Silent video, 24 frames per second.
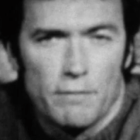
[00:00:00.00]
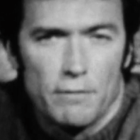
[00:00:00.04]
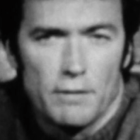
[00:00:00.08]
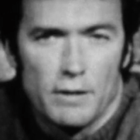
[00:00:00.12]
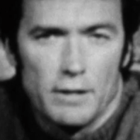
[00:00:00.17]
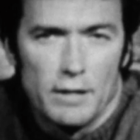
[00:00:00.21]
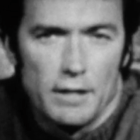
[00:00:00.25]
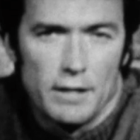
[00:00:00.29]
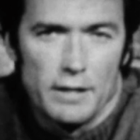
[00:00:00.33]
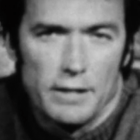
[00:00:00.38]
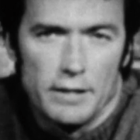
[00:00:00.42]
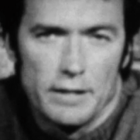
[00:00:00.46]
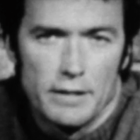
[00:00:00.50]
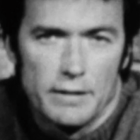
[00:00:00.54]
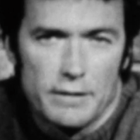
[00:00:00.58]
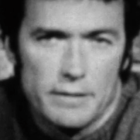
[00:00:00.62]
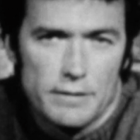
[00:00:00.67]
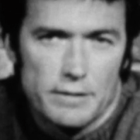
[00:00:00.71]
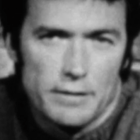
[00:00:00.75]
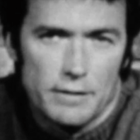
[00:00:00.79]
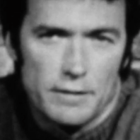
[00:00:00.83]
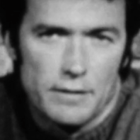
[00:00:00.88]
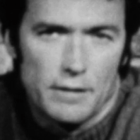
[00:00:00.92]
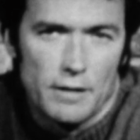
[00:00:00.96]
I guess,
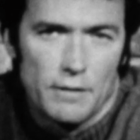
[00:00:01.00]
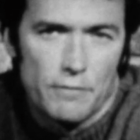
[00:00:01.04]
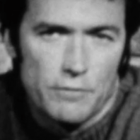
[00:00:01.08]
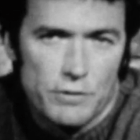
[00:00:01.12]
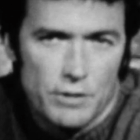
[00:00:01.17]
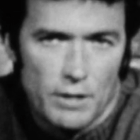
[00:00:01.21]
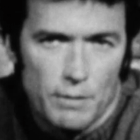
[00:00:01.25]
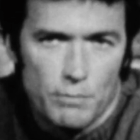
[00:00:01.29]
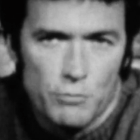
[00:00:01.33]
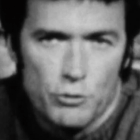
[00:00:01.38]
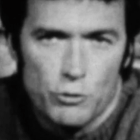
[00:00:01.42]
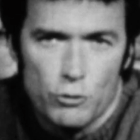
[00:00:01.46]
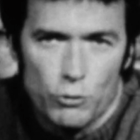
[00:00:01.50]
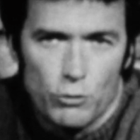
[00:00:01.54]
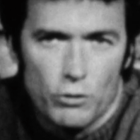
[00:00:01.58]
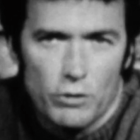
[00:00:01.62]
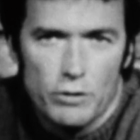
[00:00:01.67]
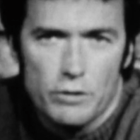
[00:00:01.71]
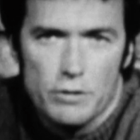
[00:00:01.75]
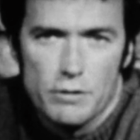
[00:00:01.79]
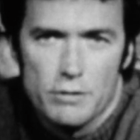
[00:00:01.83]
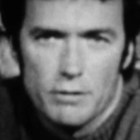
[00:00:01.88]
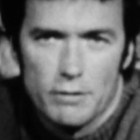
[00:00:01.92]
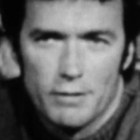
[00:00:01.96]
of some
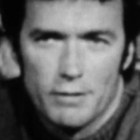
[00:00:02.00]
sorts.